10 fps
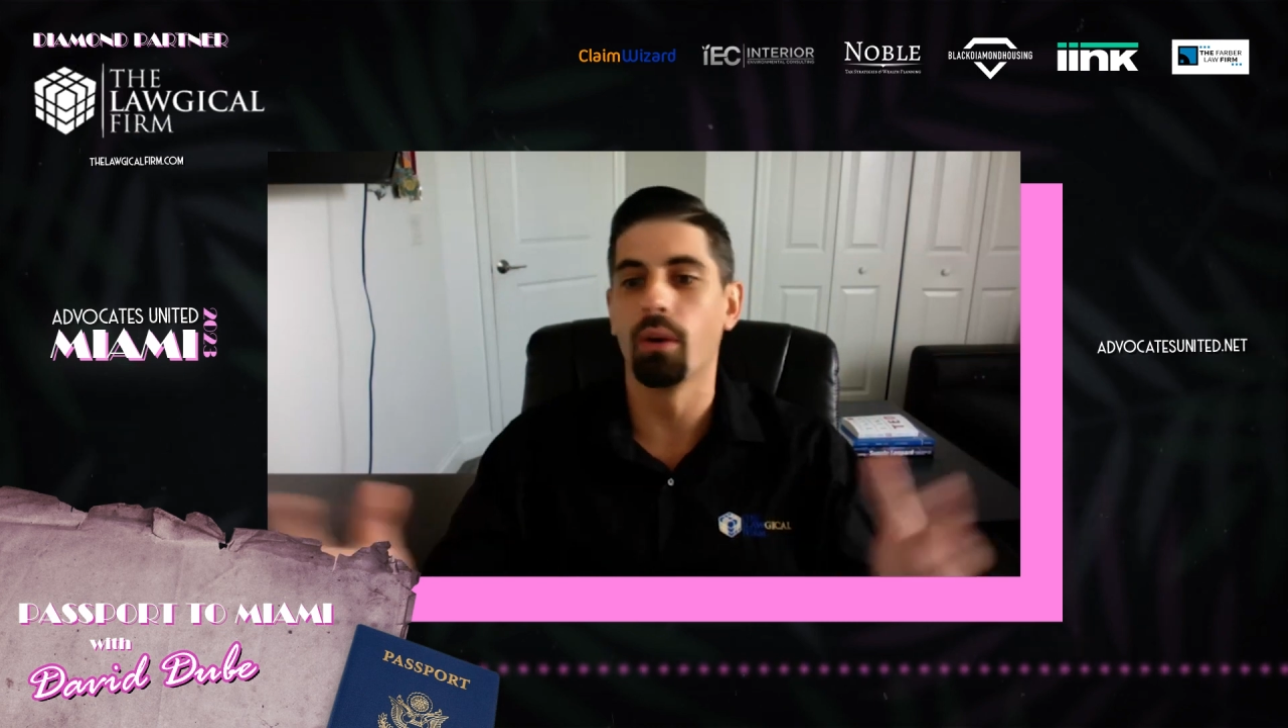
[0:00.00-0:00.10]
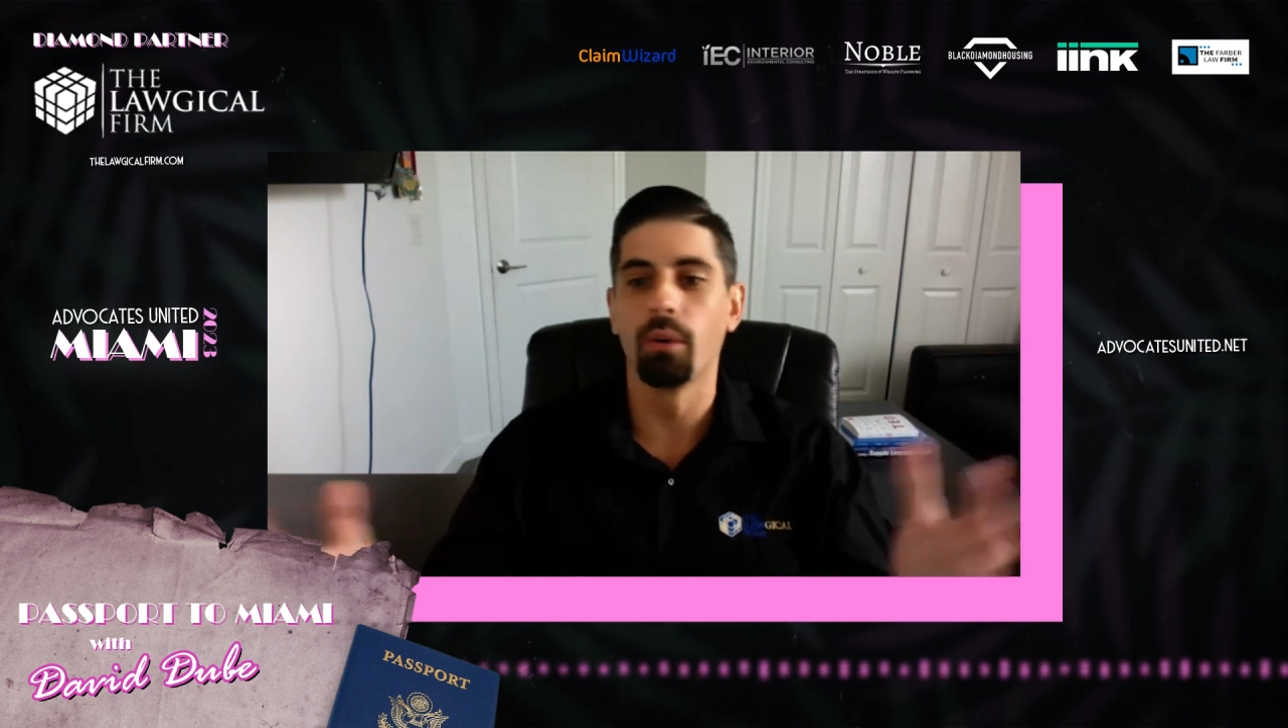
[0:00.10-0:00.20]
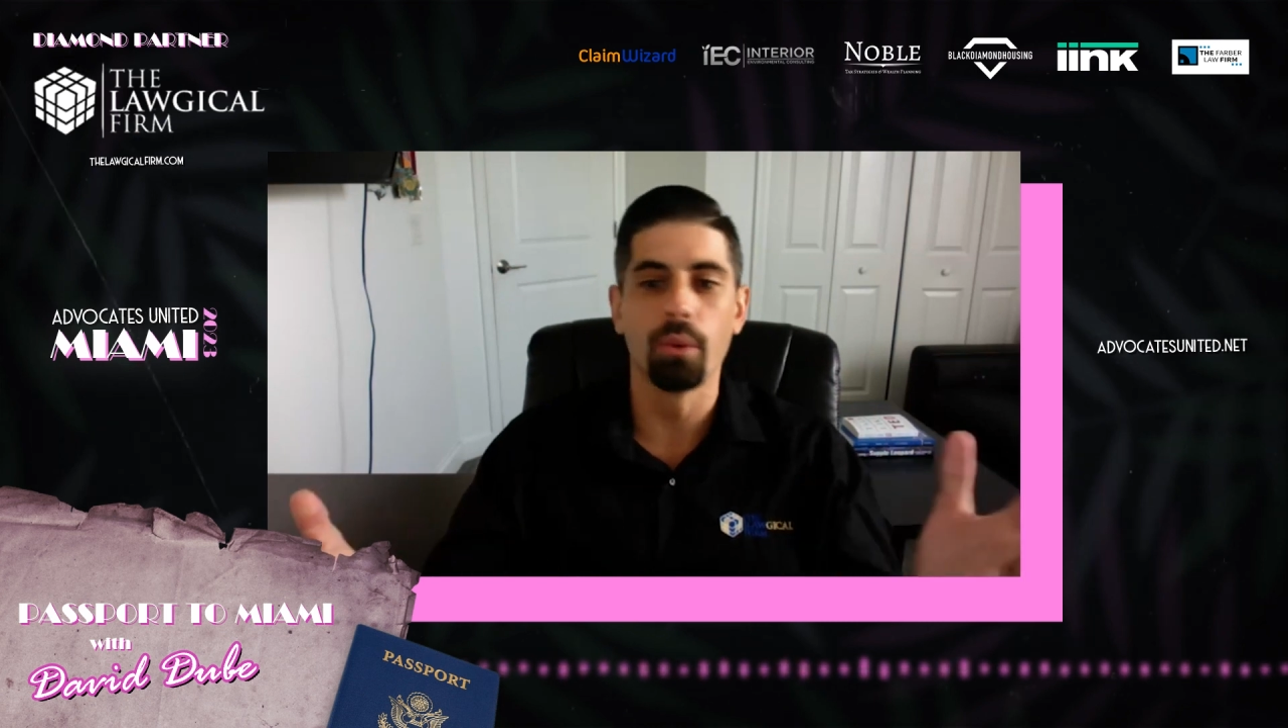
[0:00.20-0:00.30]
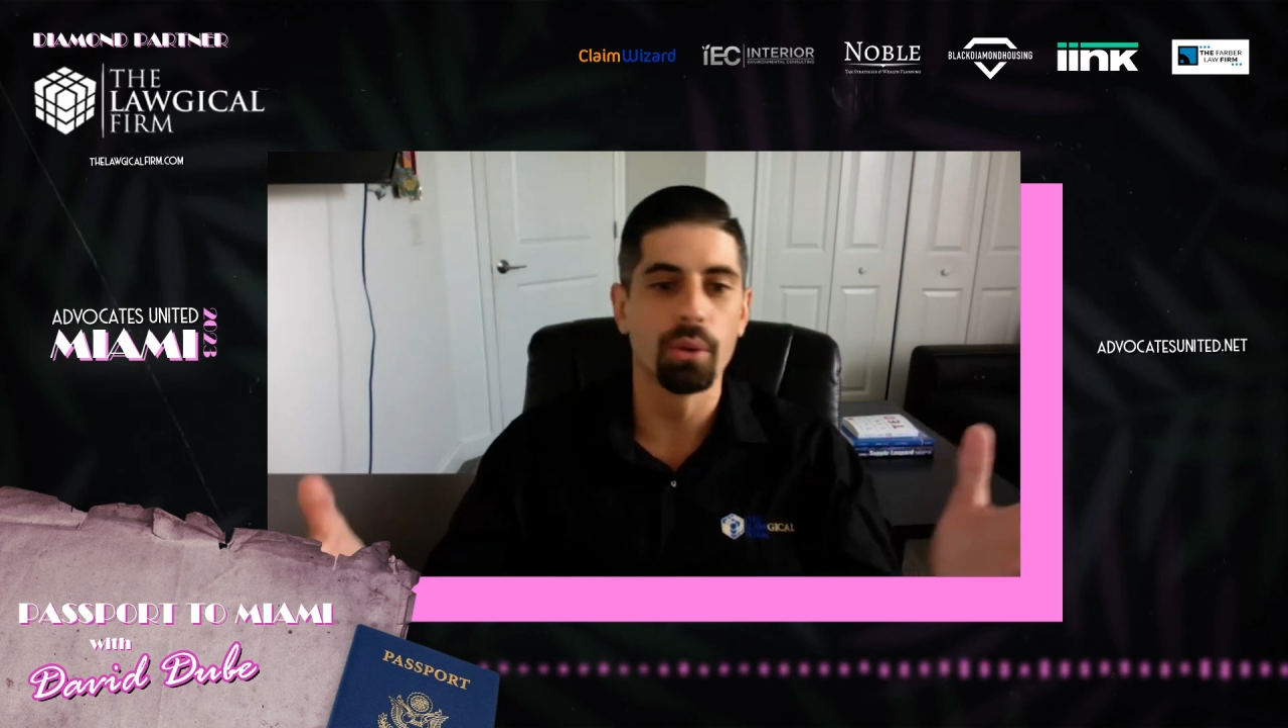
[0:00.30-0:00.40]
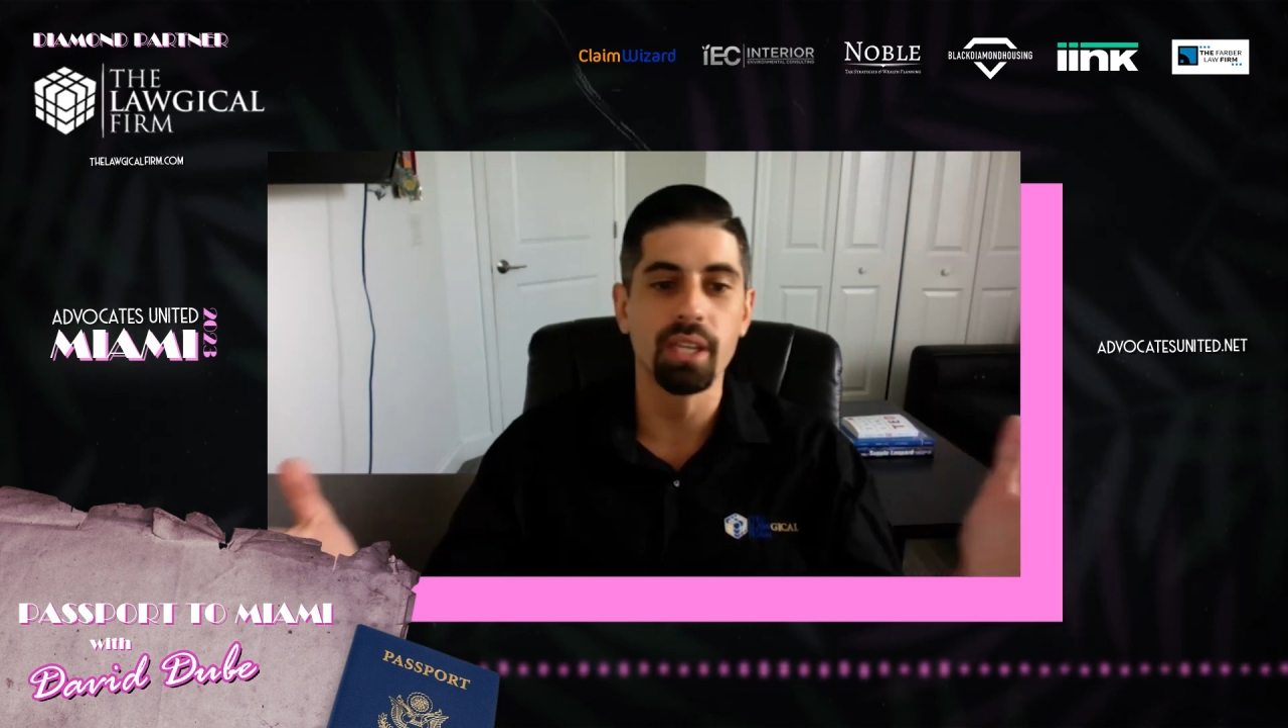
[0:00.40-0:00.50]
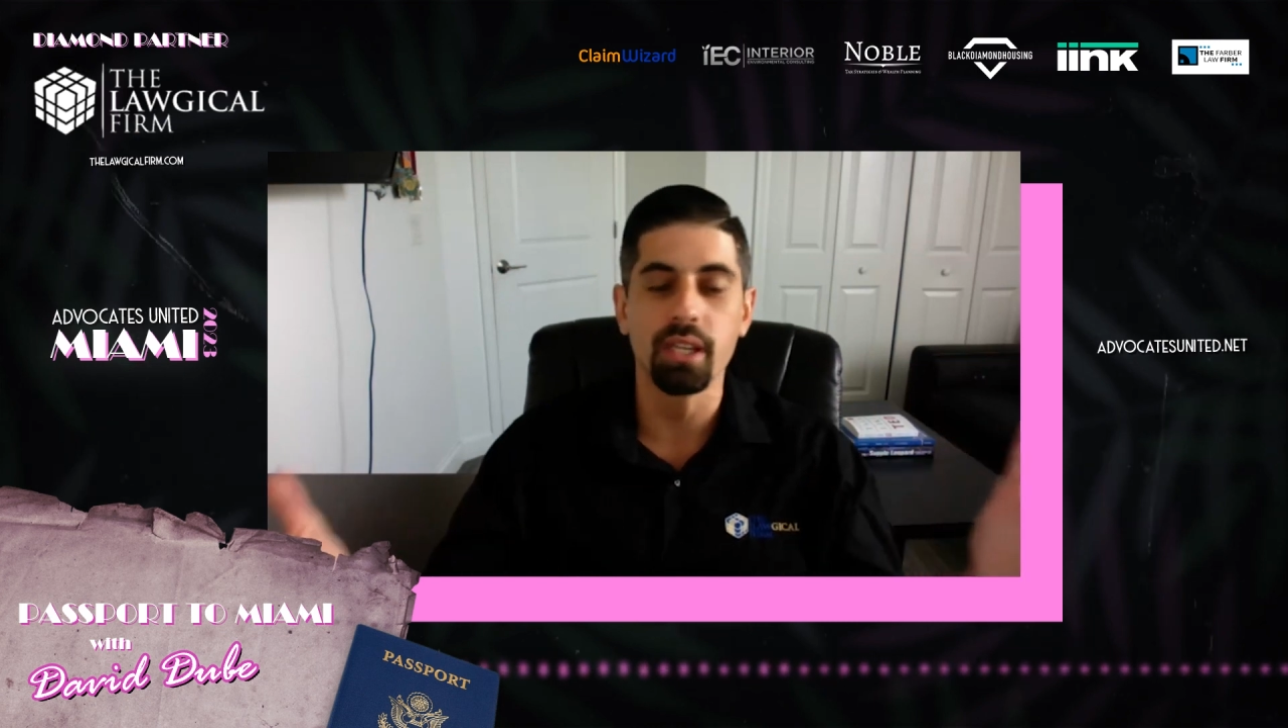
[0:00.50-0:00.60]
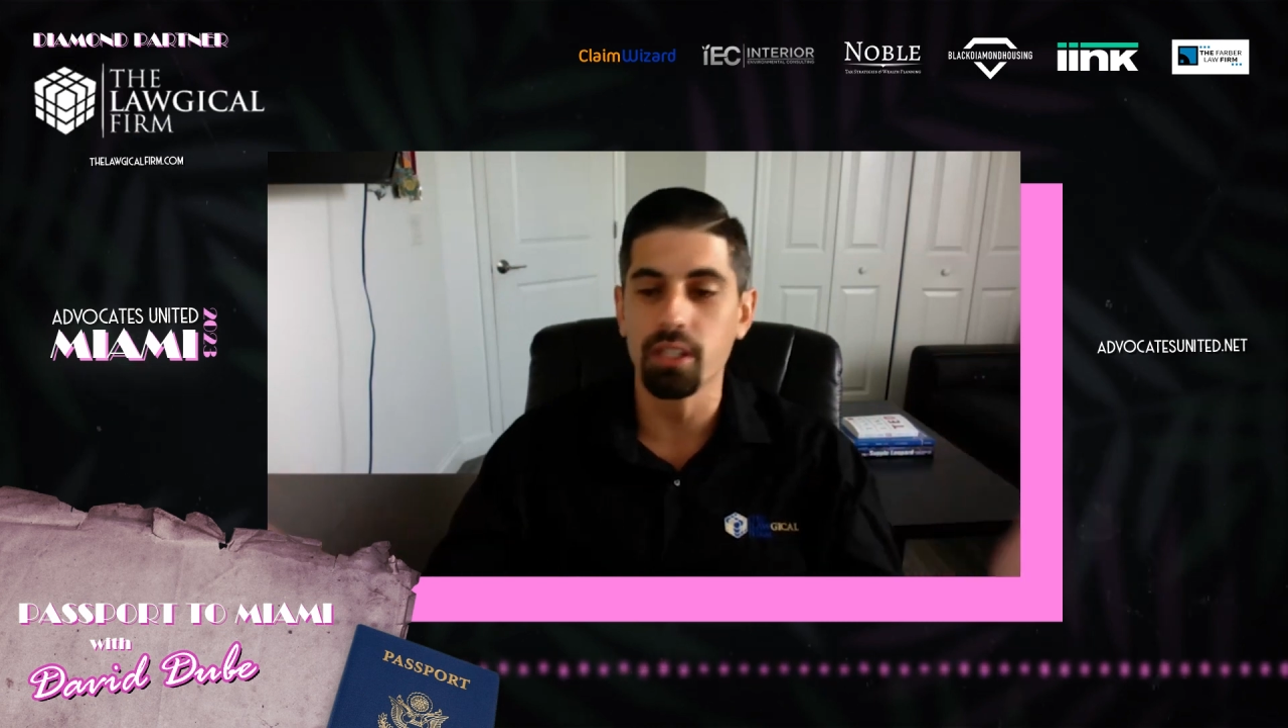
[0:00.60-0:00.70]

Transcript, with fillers: oh, what are we